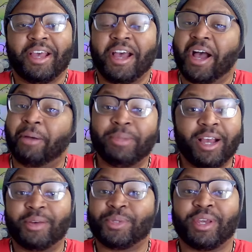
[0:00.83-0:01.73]
I'm be
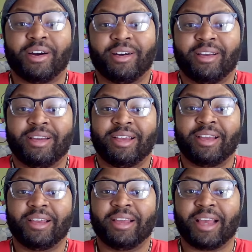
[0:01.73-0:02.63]
honest with y'all,
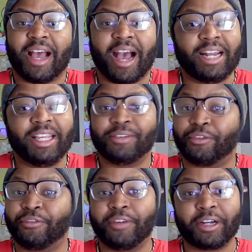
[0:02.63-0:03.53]
I didn't give a
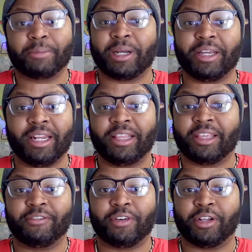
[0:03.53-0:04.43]
fuck about
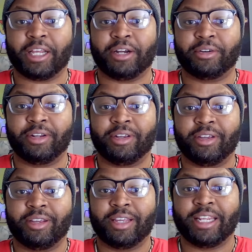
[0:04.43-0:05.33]
anything Fallout
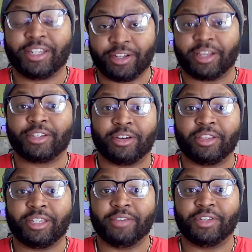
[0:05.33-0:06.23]
until I saw the
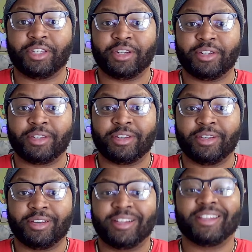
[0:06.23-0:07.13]
TV series.
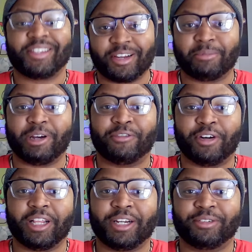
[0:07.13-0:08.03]
Let's talk about
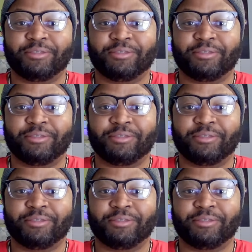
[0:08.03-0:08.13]
Fallout.